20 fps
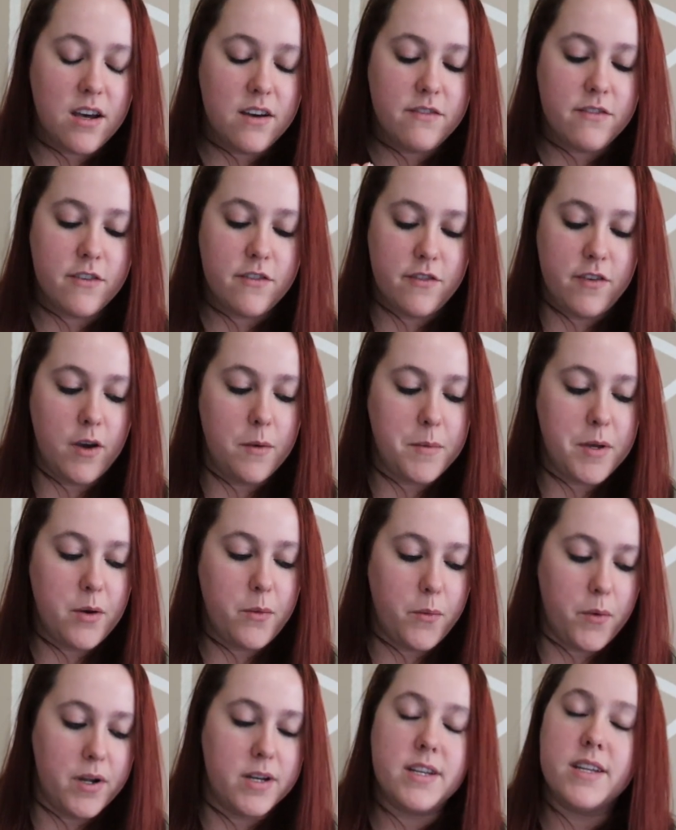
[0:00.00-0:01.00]
of
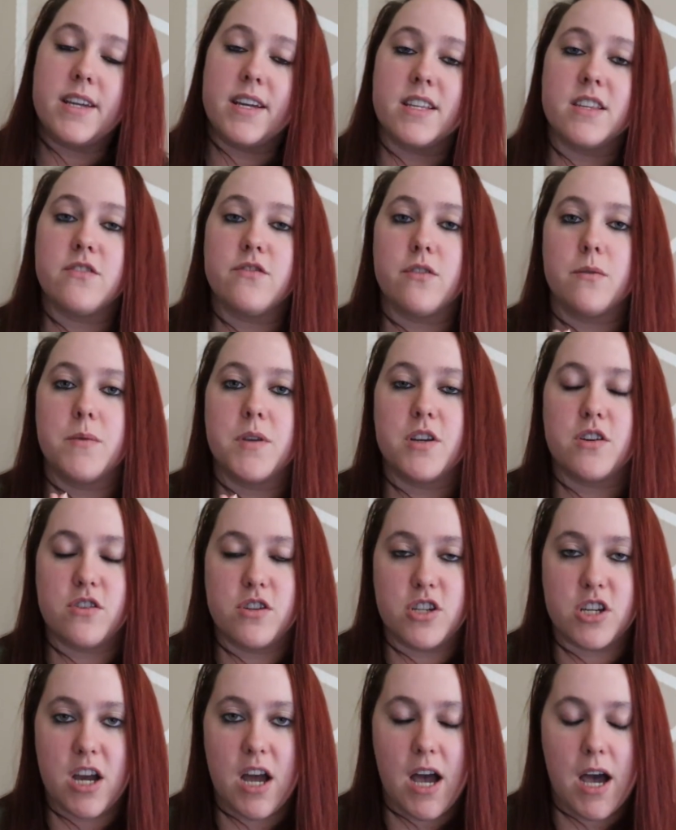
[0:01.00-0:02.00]
fulfillment one gets from their
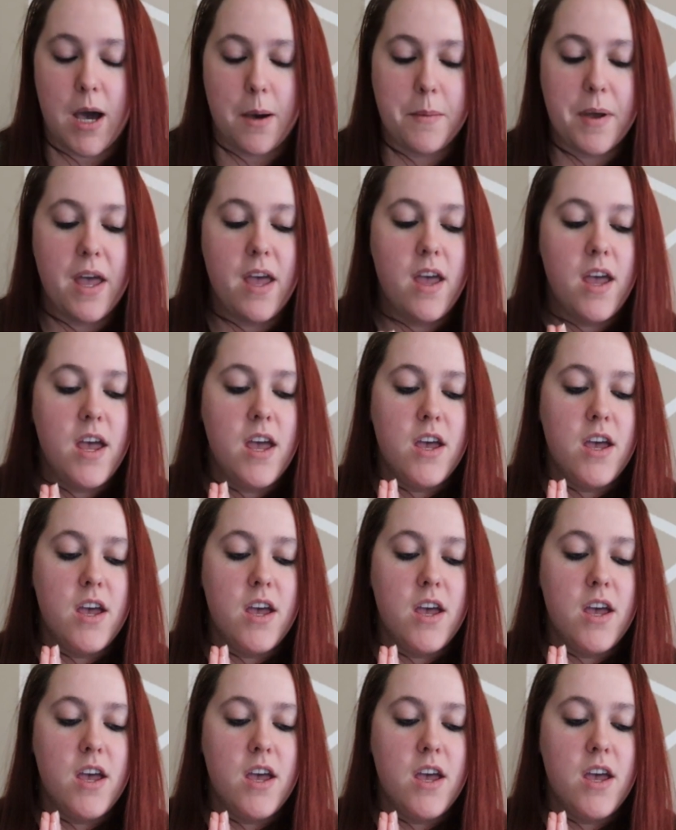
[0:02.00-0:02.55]
job